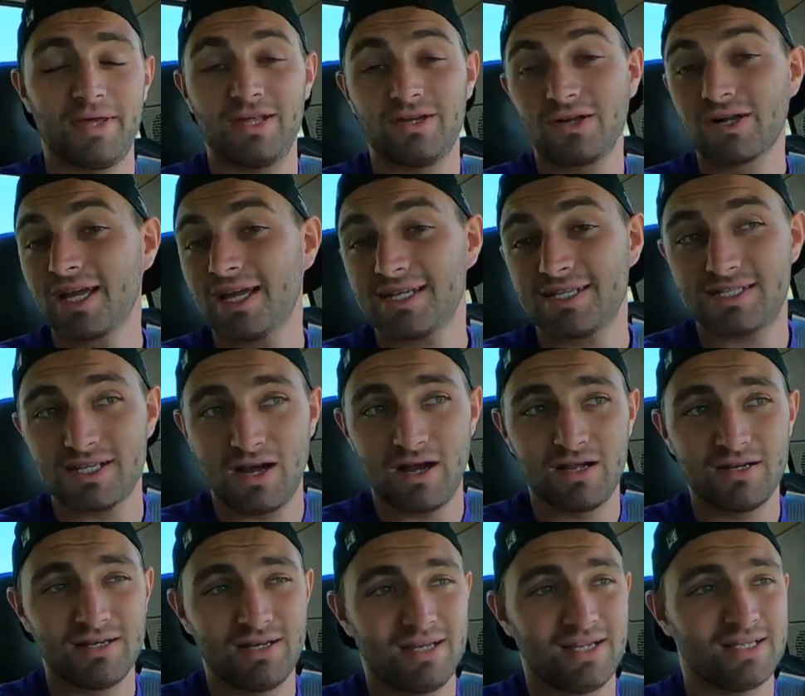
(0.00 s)
It'll get
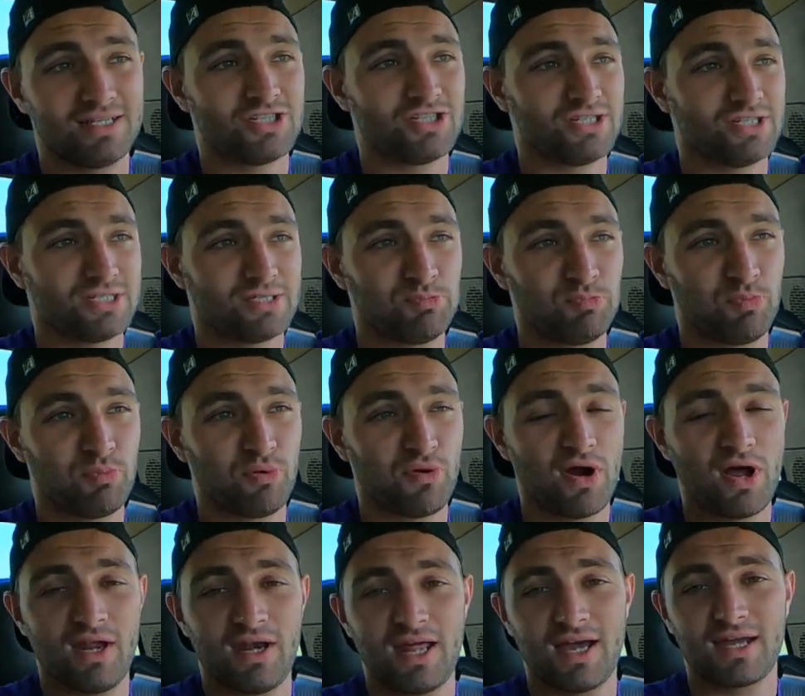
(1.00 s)
done. It's just
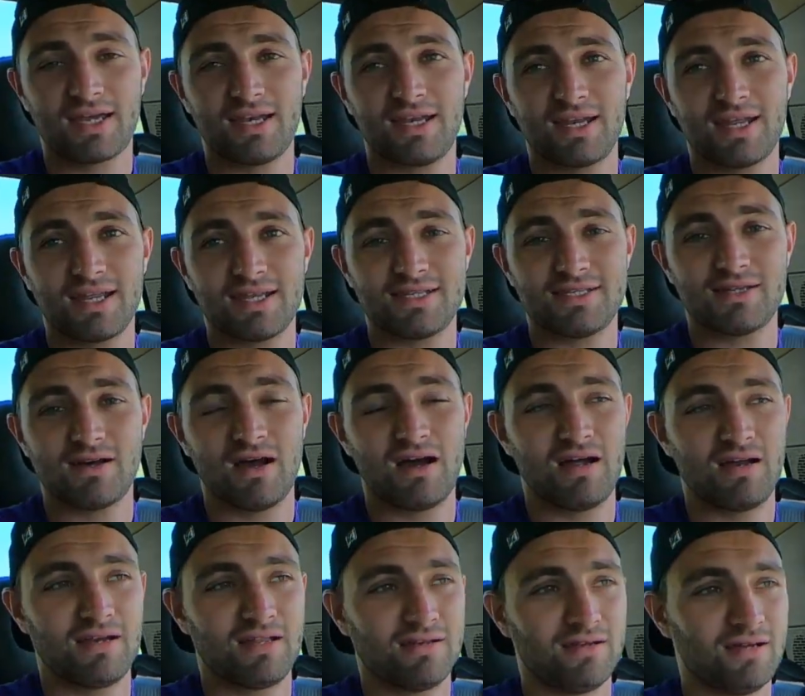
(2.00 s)
probably not going to get
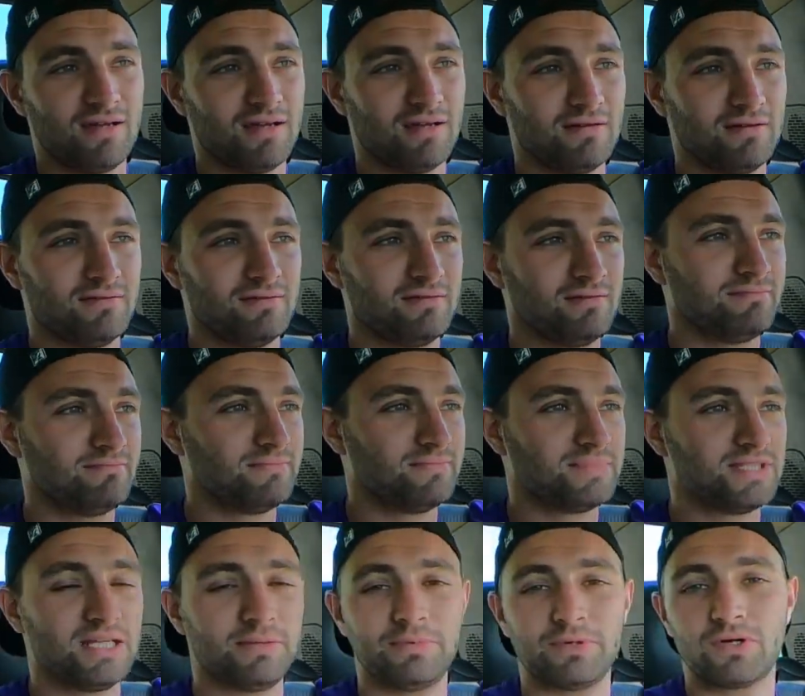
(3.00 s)
done in a
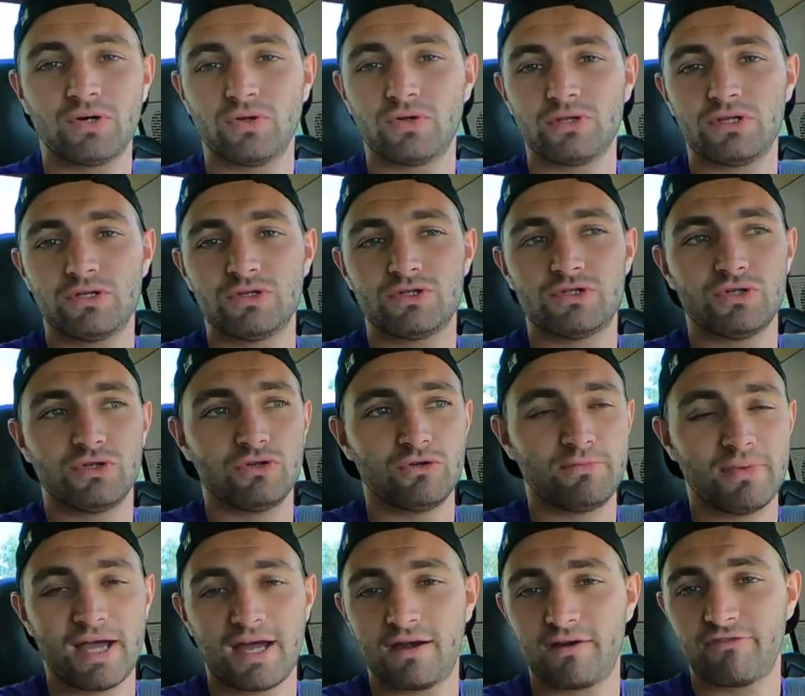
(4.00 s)
typical
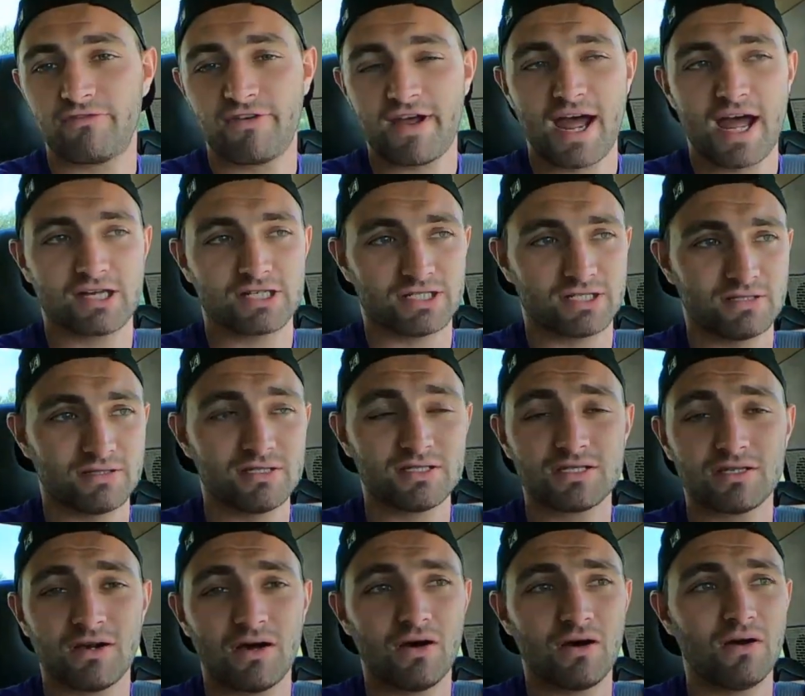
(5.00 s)
YouTube manner fashion.
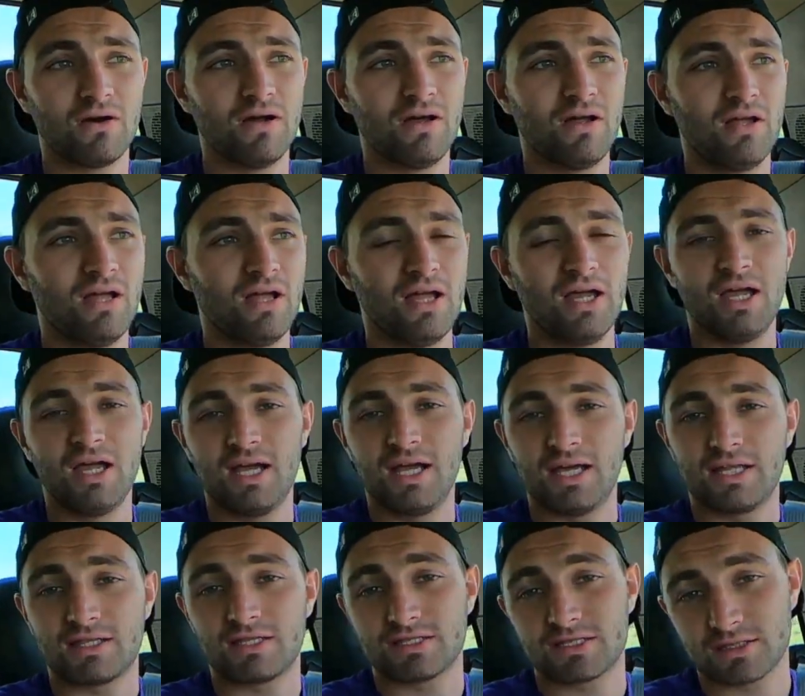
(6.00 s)
So
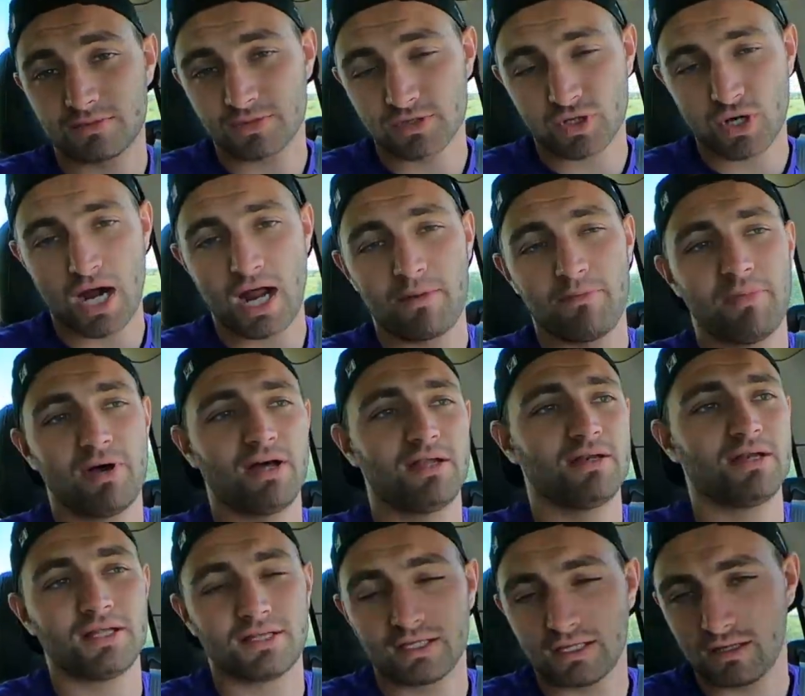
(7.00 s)
hit the subscribe
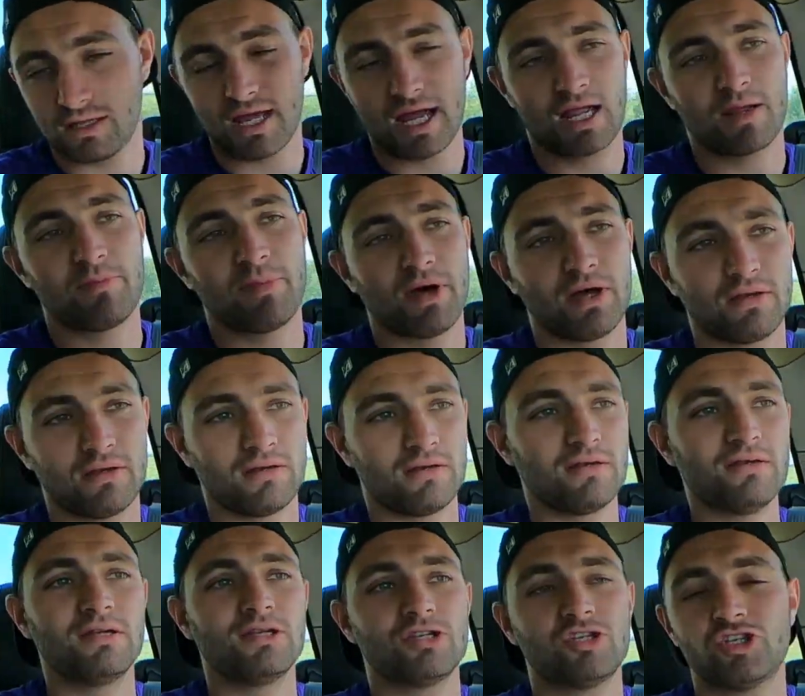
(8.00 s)
button, hit the like
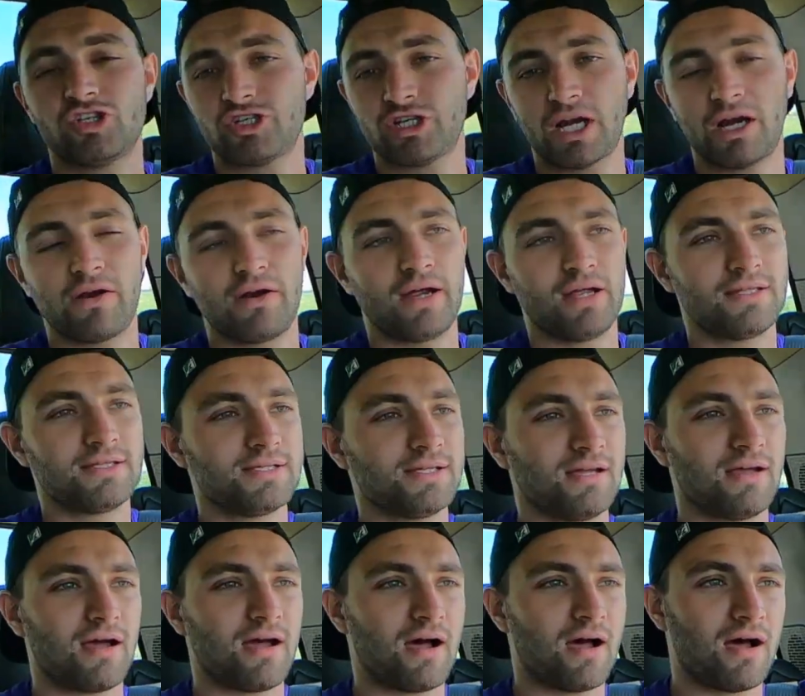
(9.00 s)
button, share
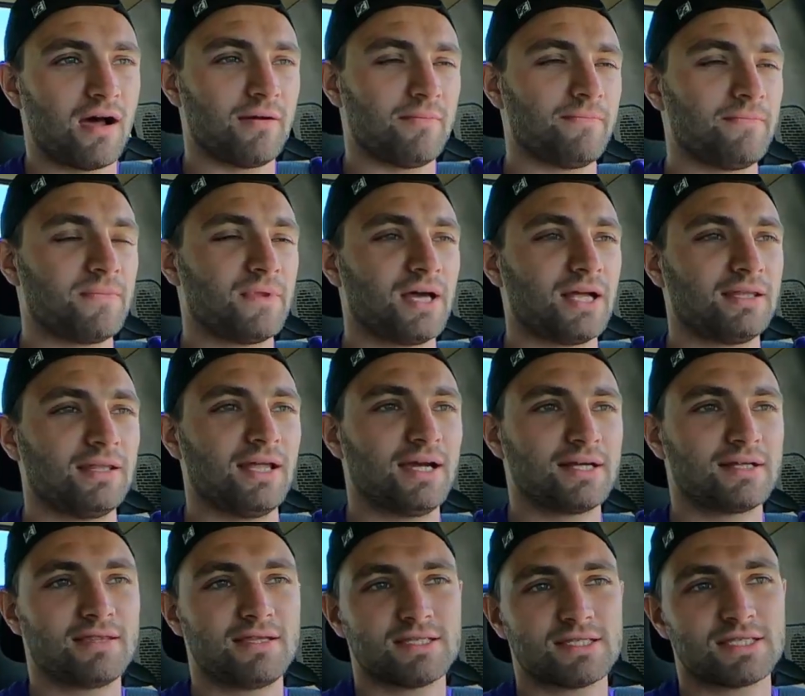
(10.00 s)
it. I'd
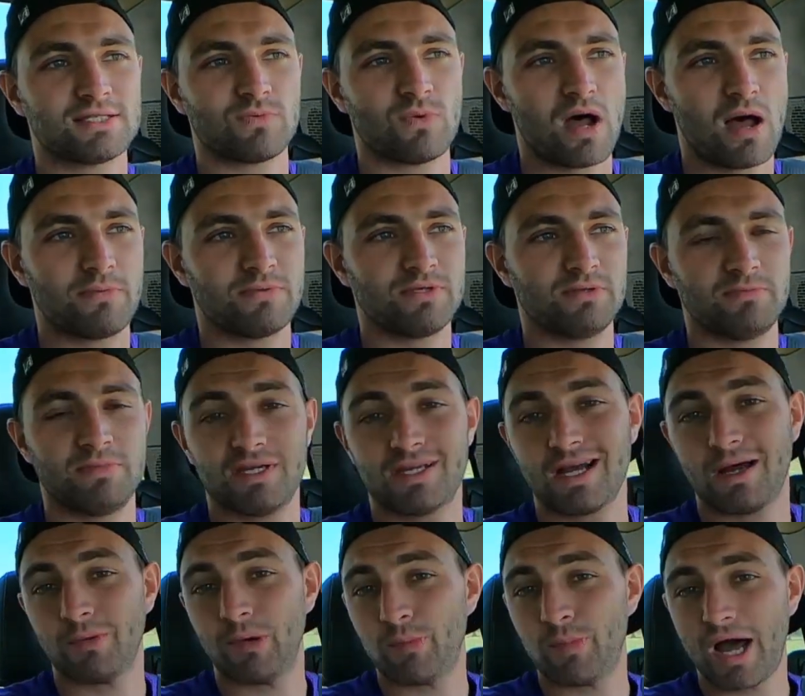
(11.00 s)
like this swap to
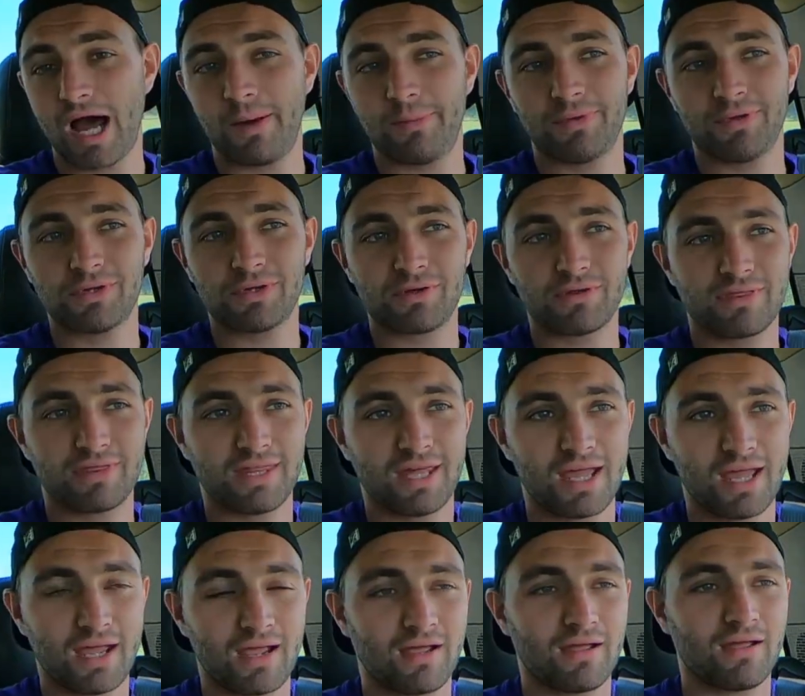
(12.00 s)
become a popular
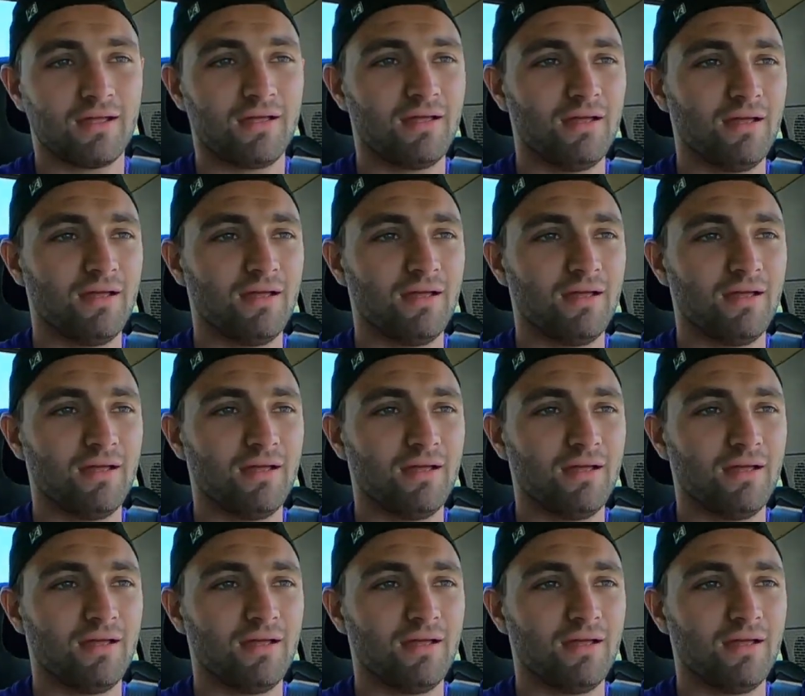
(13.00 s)
thing.